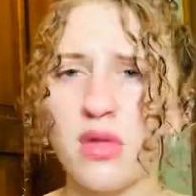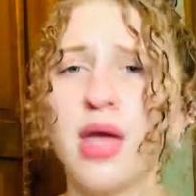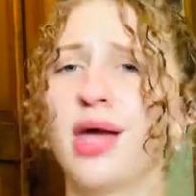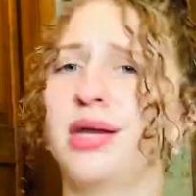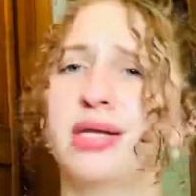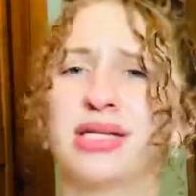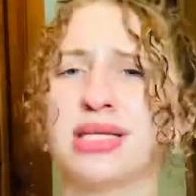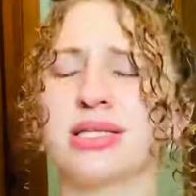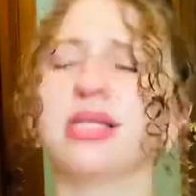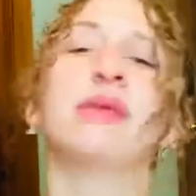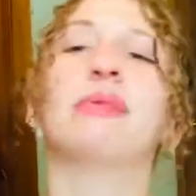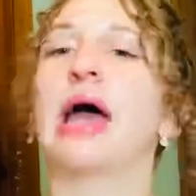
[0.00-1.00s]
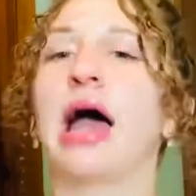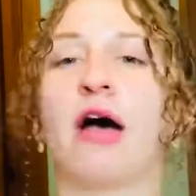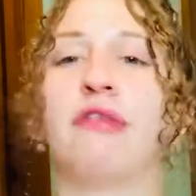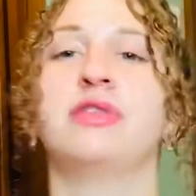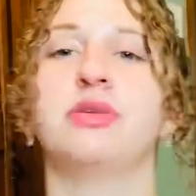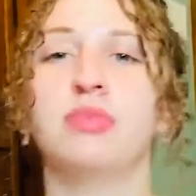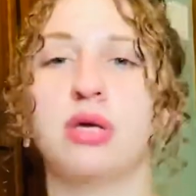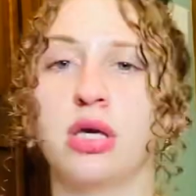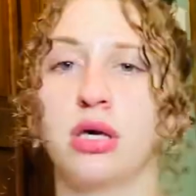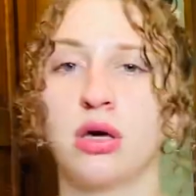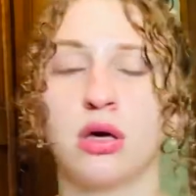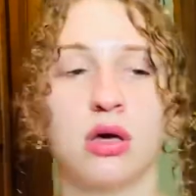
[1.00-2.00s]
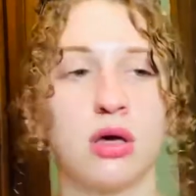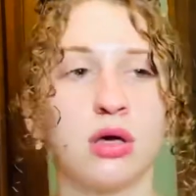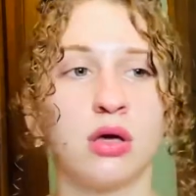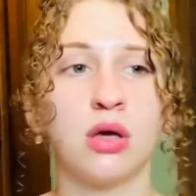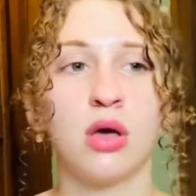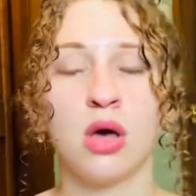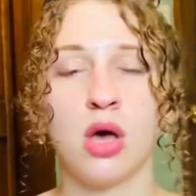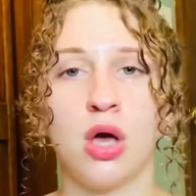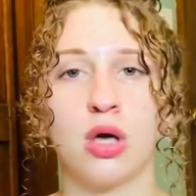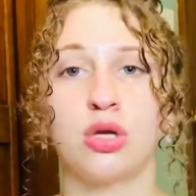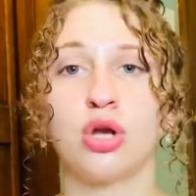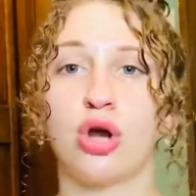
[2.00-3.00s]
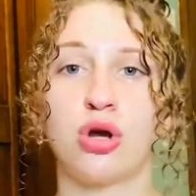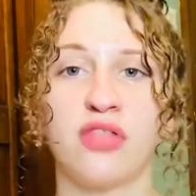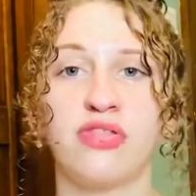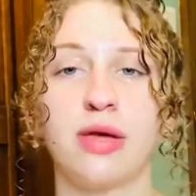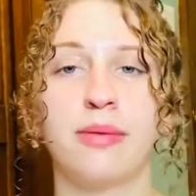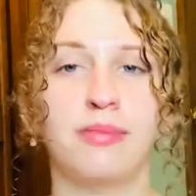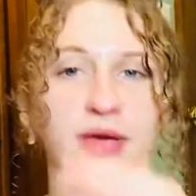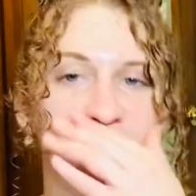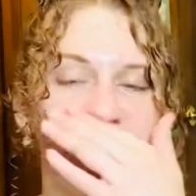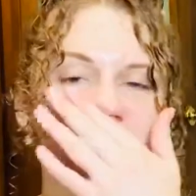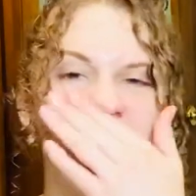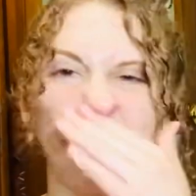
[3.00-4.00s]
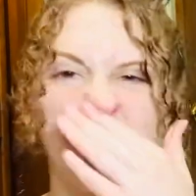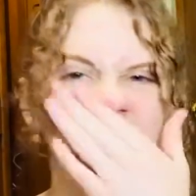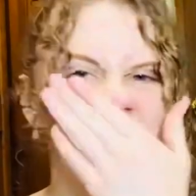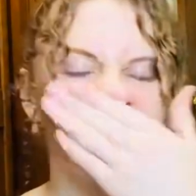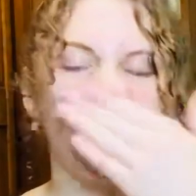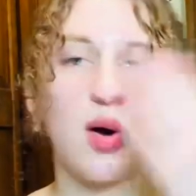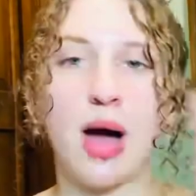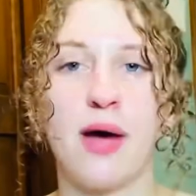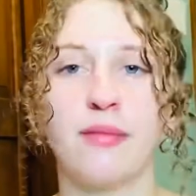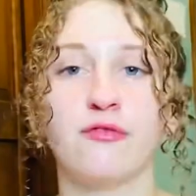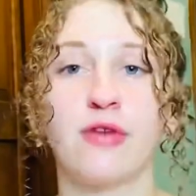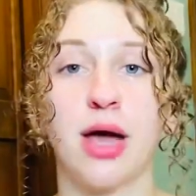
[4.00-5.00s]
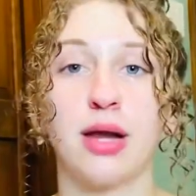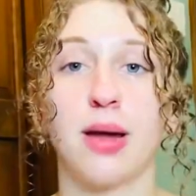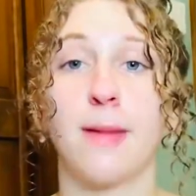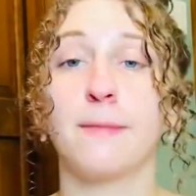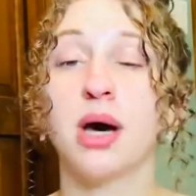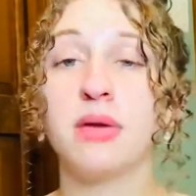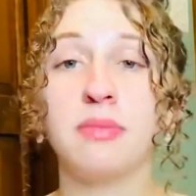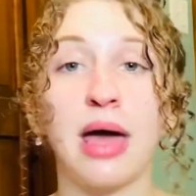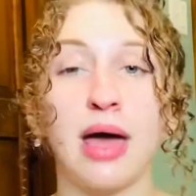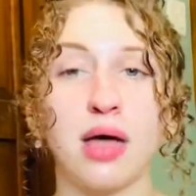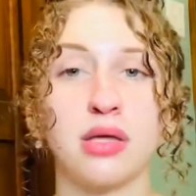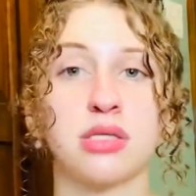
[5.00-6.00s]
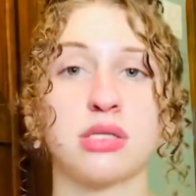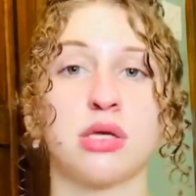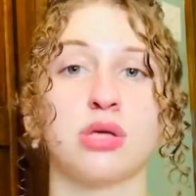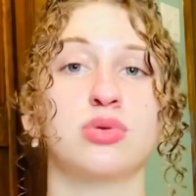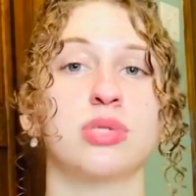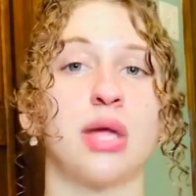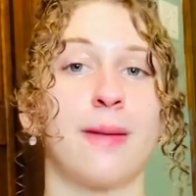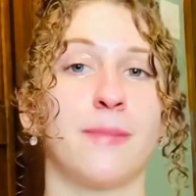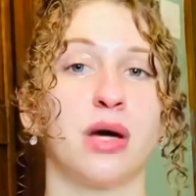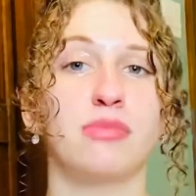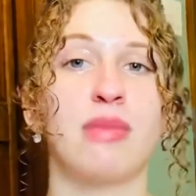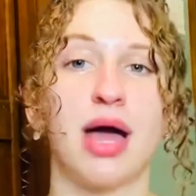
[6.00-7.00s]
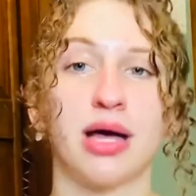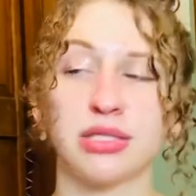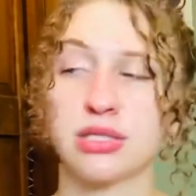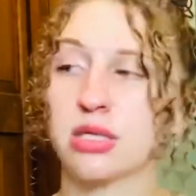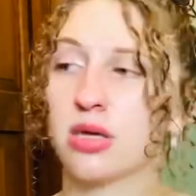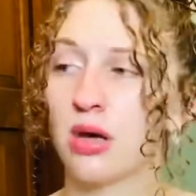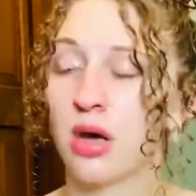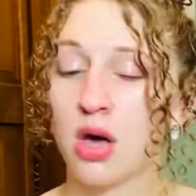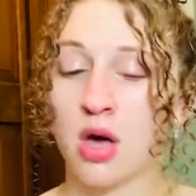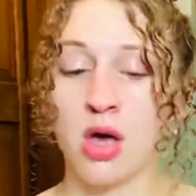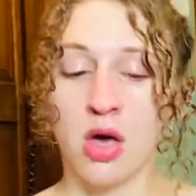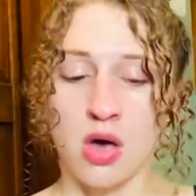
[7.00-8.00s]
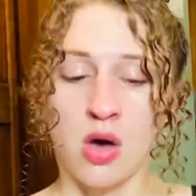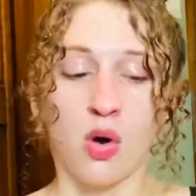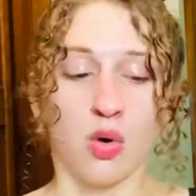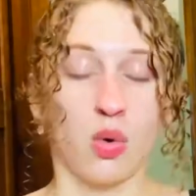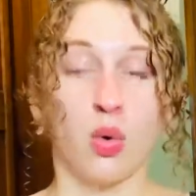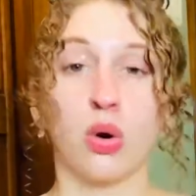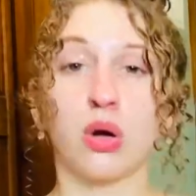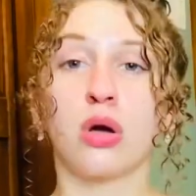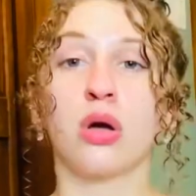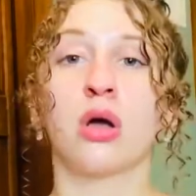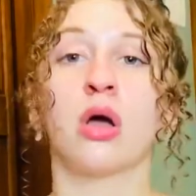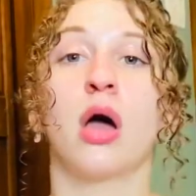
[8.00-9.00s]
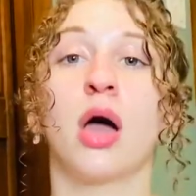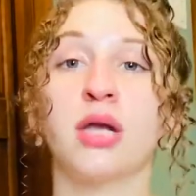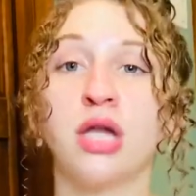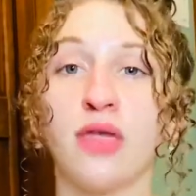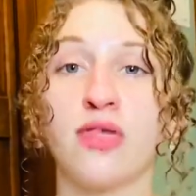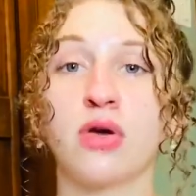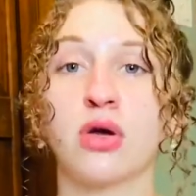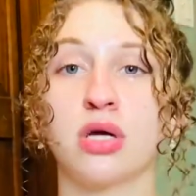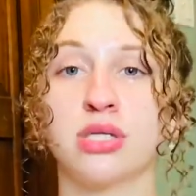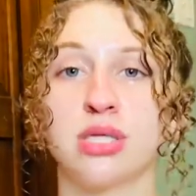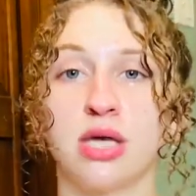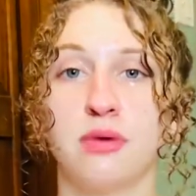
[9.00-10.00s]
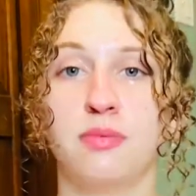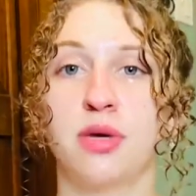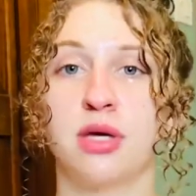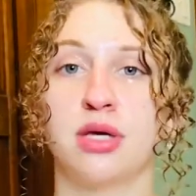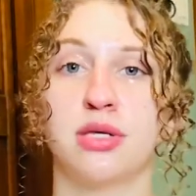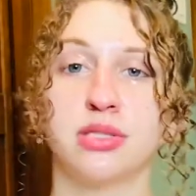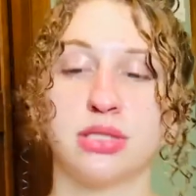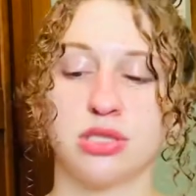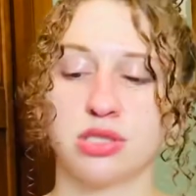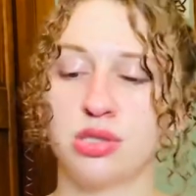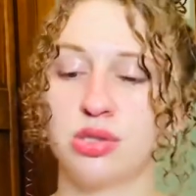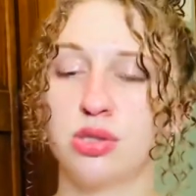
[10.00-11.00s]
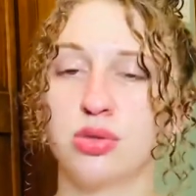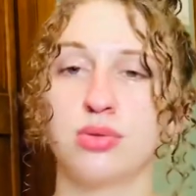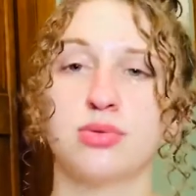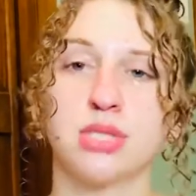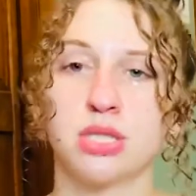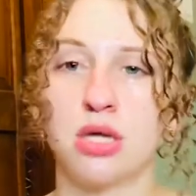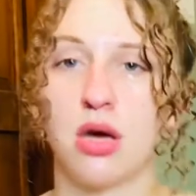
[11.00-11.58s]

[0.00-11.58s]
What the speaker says: And it doesn't even have to be, you know, nothing big. You can just go out and find a mud mask, use that mud mask. Or another good tip is to use